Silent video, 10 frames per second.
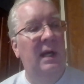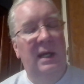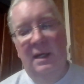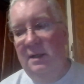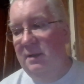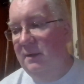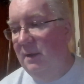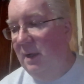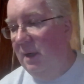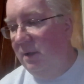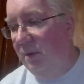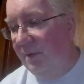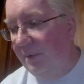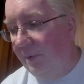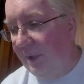And you
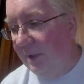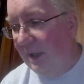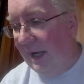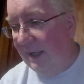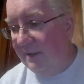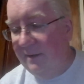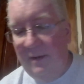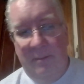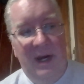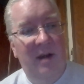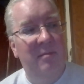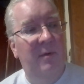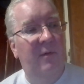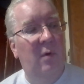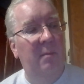would look at the past
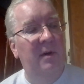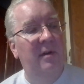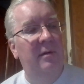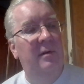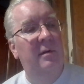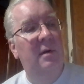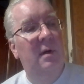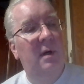performances